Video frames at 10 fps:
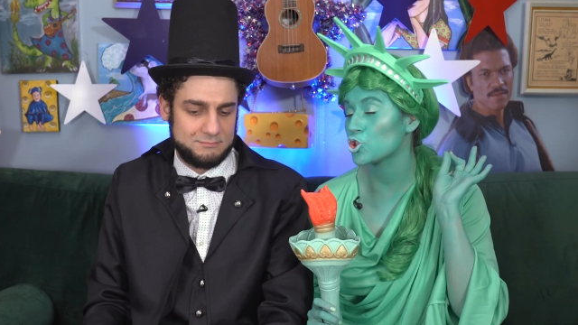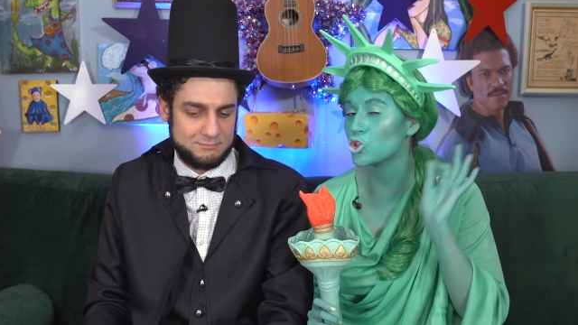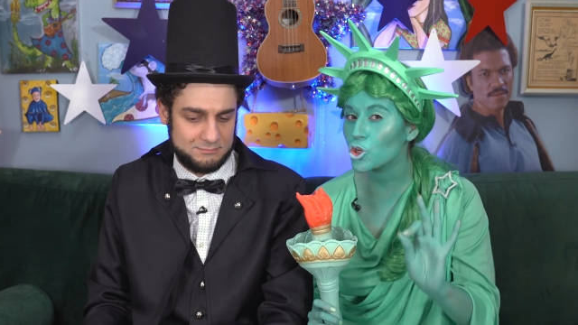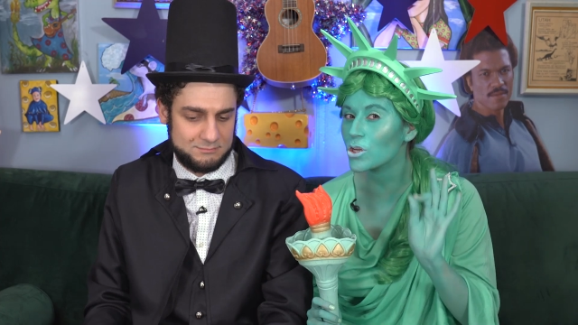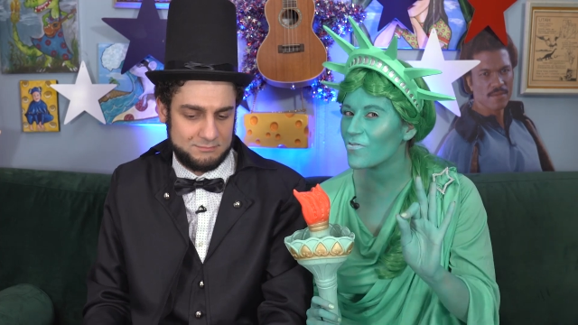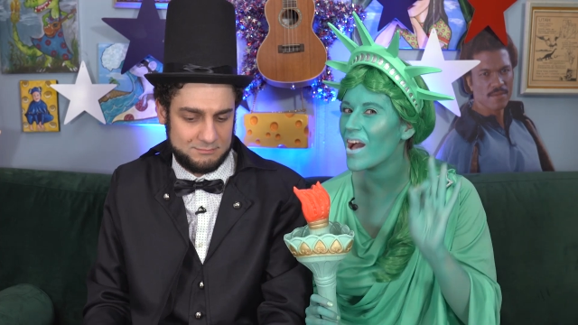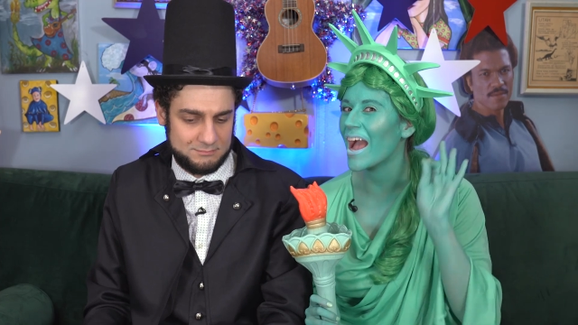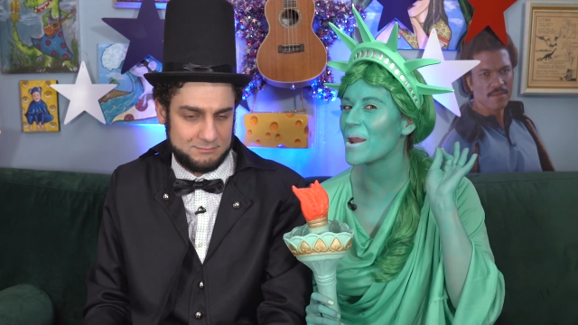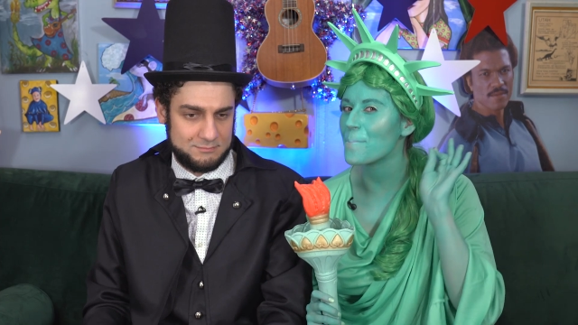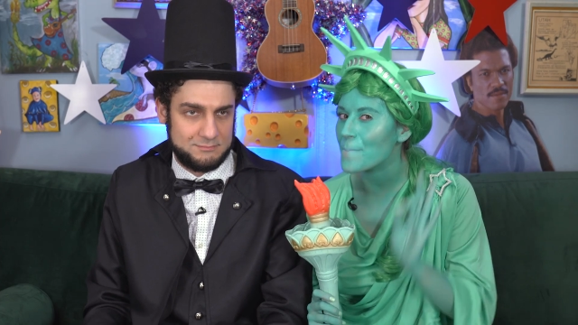
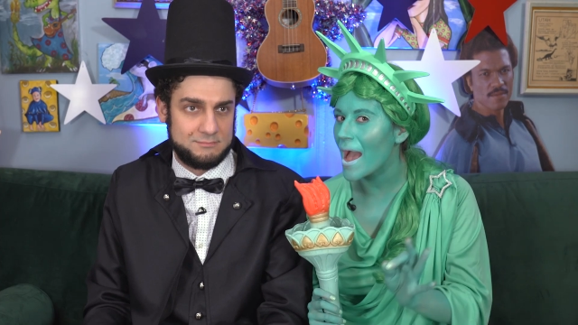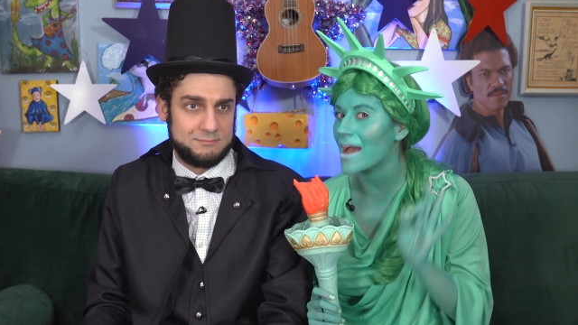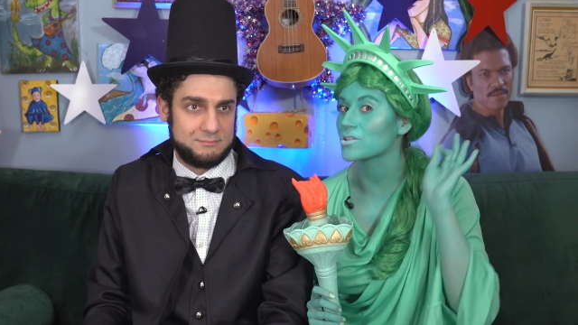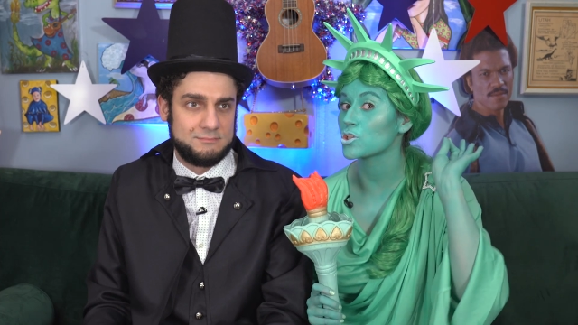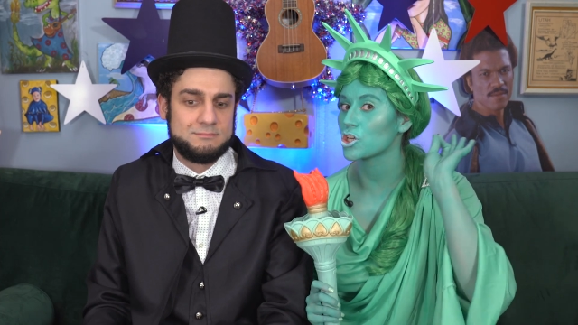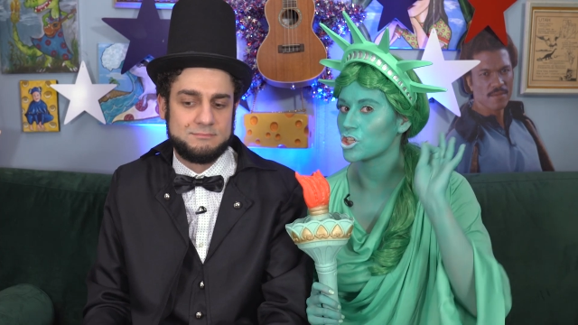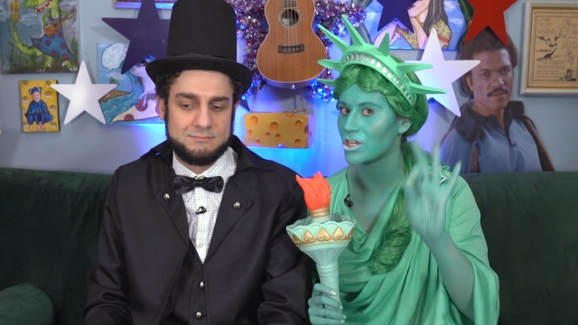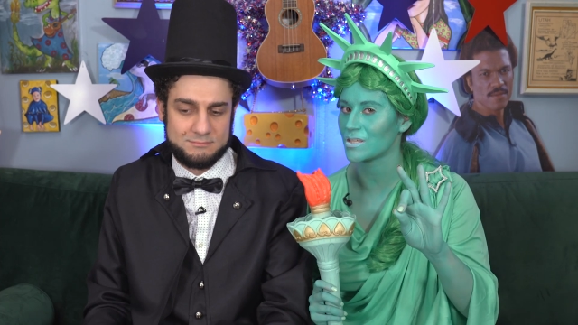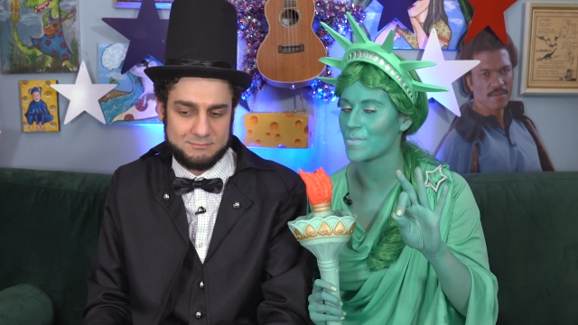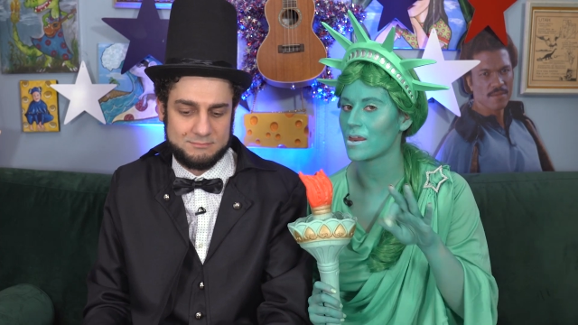Speaker 1: certified master
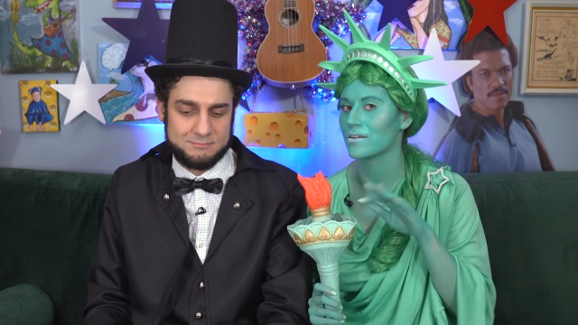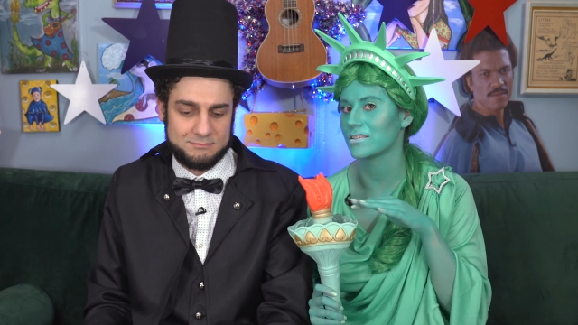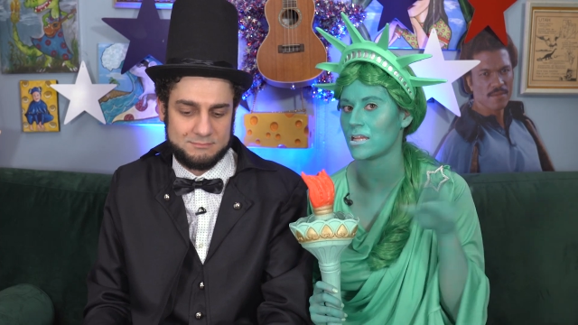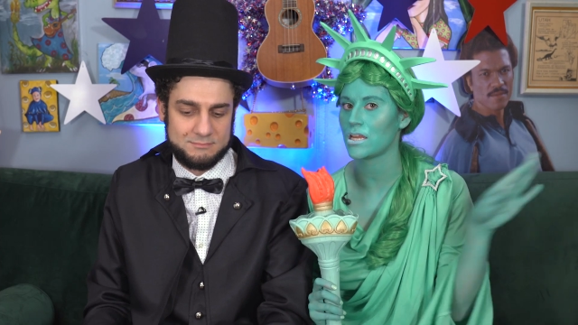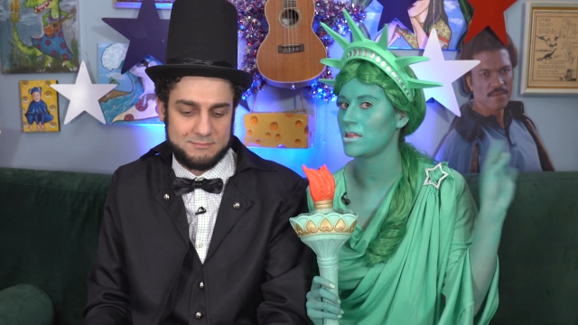cheesemakers in